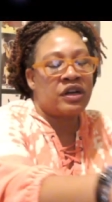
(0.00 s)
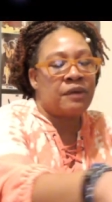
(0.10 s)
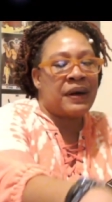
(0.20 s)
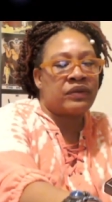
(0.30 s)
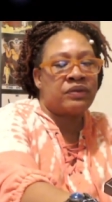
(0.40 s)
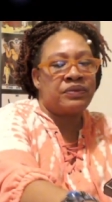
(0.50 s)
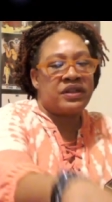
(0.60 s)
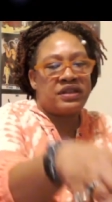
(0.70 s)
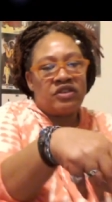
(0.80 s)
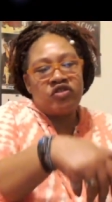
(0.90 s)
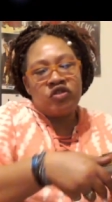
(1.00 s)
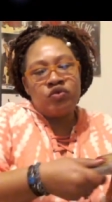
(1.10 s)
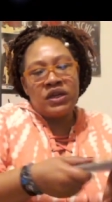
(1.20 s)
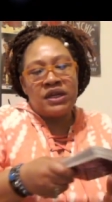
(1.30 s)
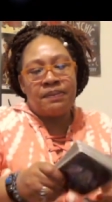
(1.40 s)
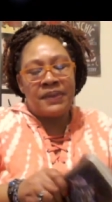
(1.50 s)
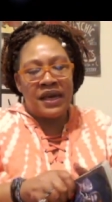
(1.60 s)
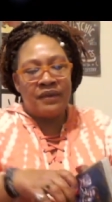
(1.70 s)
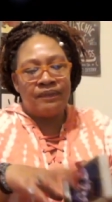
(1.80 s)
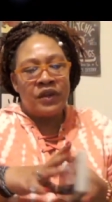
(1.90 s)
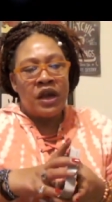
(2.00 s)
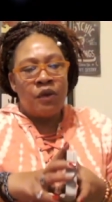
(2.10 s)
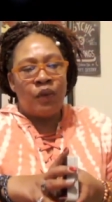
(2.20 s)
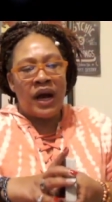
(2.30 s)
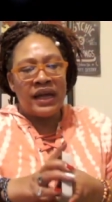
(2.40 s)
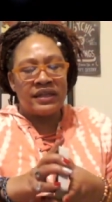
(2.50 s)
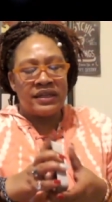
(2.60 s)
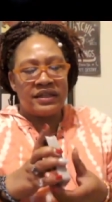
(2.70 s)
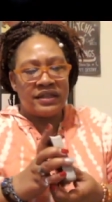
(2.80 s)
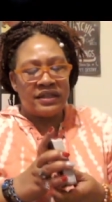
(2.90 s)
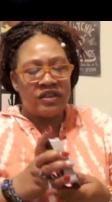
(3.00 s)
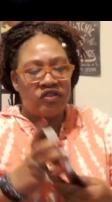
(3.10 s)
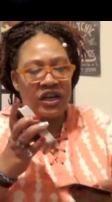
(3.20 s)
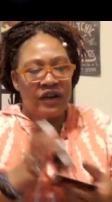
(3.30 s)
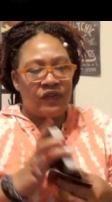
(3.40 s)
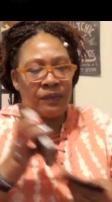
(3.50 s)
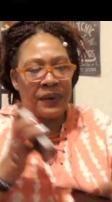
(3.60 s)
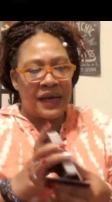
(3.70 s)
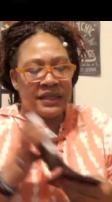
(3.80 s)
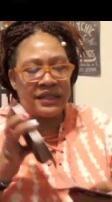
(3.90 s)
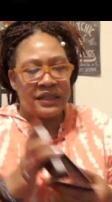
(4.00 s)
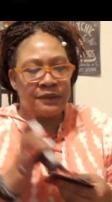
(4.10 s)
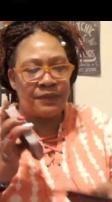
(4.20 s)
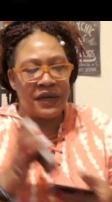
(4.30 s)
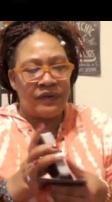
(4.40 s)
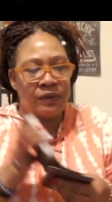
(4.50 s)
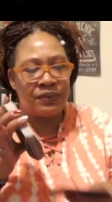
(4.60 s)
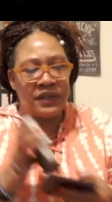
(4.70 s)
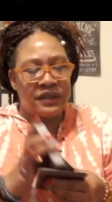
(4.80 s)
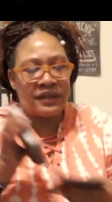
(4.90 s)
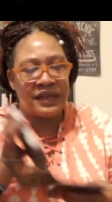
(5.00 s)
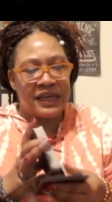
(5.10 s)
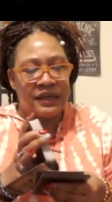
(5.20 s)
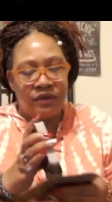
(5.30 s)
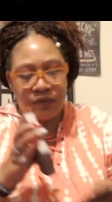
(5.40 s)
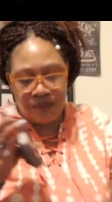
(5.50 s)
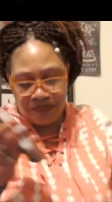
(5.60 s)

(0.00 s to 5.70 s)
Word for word: about some decision you need to make. Why is this decision here for Pisces spirit? Please and thank you.